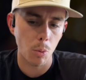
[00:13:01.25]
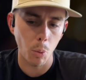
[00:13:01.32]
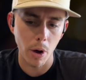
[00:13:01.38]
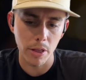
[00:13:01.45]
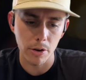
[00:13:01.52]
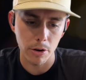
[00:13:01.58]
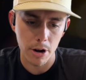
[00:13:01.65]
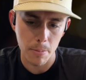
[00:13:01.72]

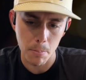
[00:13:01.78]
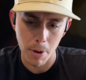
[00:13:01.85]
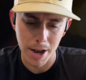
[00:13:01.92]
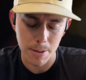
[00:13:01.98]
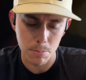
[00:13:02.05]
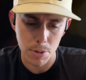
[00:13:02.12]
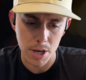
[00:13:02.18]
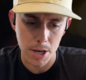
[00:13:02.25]
Whether it
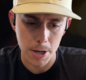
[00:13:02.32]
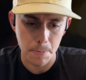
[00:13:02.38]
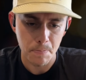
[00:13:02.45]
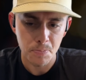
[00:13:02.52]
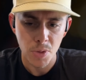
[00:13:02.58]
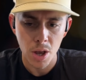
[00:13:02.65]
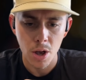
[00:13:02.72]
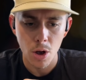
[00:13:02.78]
might be,
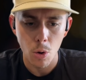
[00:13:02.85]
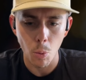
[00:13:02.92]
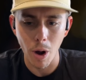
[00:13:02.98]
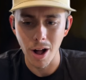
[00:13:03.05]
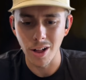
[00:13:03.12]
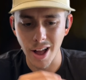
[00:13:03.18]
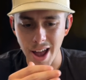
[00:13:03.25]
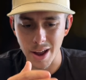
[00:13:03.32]

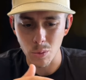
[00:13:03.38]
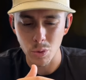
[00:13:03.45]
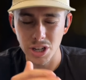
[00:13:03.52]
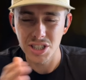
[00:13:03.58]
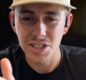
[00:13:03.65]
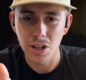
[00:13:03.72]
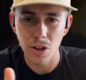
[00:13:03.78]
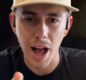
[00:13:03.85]
well, hey, we
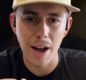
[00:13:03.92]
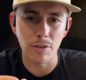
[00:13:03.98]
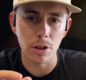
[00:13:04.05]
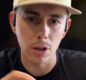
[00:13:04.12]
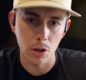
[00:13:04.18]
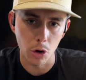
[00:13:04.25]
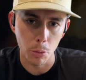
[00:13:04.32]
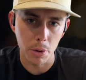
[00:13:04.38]
still have a
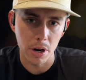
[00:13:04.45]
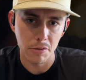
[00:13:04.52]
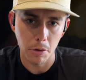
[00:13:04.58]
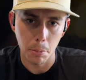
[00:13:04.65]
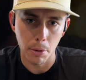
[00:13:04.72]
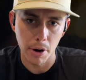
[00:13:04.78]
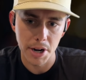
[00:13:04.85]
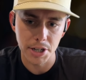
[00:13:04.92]
little bit of
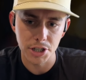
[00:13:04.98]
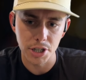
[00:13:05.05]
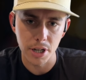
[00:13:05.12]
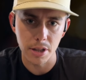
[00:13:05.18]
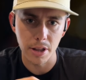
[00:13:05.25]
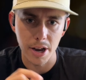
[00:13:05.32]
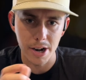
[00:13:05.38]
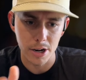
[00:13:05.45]
abrasion
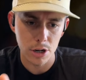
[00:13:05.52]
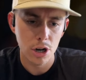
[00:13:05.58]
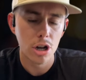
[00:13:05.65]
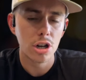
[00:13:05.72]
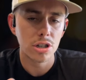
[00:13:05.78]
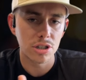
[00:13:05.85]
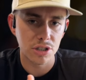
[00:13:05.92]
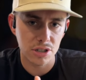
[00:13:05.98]
in there,
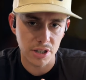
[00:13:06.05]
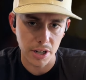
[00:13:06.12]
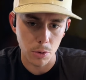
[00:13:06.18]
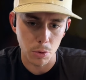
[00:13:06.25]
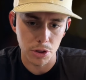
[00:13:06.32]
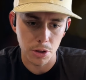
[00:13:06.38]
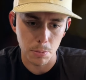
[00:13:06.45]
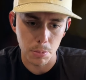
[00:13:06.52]
stick
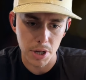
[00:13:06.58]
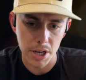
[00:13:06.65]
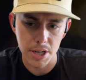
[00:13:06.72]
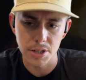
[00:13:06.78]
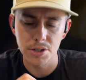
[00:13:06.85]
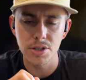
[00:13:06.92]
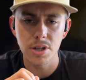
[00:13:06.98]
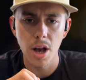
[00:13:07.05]
with the
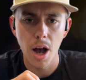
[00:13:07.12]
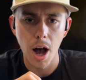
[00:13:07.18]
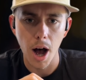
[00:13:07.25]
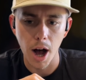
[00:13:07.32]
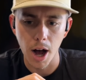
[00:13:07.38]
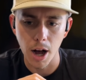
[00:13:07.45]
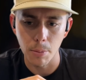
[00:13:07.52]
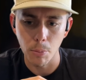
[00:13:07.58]
beads,
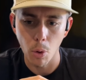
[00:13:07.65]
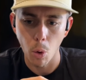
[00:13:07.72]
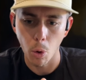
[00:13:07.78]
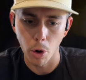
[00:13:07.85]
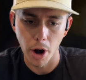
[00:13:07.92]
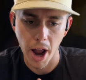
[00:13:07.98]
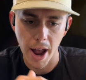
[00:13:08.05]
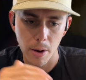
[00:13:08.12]

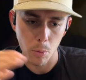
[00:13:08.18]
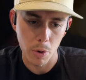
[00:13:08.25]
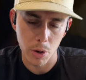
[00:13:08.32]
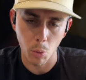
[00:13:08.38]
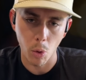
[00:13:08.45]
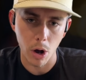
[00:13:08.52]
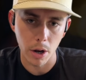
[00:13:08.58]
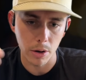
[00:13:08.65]
or hey, we
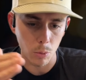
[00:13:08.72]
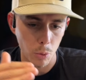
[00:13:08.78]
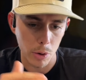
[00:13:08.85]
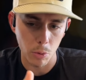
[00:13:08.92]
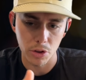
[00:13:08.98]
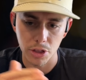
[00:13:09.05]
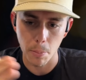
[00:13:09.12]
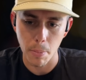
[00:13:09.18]

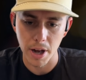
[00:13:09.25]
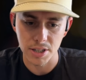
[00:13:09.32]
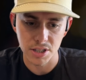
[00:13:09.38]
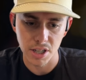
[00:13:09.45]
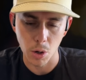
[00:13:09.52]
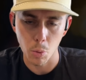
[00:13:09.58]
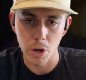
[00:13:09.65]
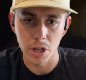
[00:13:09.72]
want the best
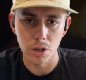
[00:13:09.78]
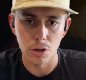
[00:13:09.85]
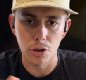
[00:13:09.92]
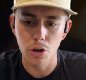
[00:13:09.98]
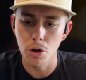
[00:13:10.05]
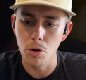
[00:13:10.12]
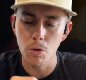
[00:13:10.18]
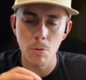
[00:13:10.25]
thing we can
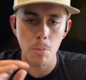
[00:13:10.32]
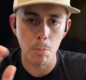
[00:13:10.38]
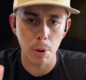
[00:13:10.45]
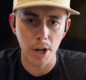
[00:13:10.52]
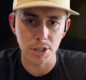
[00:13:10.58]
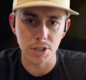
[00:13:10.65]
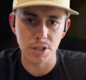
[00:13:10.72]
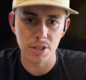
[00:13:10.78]
do,
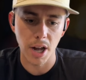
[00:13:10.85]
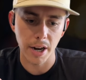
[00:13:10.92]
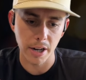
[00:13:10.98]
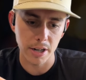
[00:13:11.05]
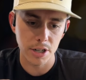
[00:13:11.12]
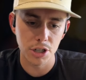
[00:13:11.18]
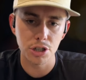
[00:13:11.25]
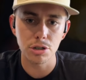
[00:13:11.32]
budget's not an
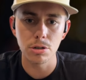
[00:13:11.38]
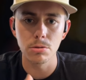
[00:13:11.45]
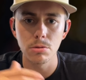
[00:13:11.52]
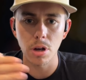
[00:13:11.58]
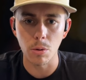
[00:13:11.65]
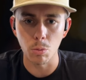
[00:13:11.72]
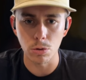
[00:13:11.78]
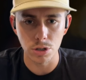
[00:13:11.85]
issue,
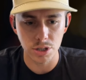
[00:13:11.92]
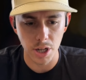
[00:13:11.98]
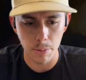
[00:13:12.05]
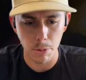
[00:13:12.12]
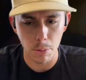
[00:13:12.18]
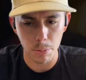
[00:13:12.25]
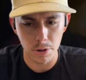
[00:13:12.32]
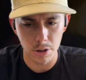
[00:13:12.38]
and we'll step
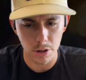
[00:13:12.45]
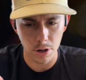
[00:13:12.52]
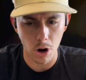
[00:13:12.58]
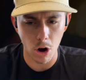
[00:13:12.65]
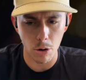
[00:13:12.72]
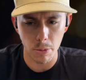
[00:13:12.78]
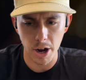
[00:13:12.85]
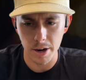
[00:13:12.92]
up into the
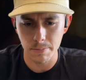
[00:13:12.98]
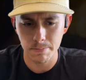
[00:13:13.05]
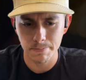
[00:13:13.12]
carbide.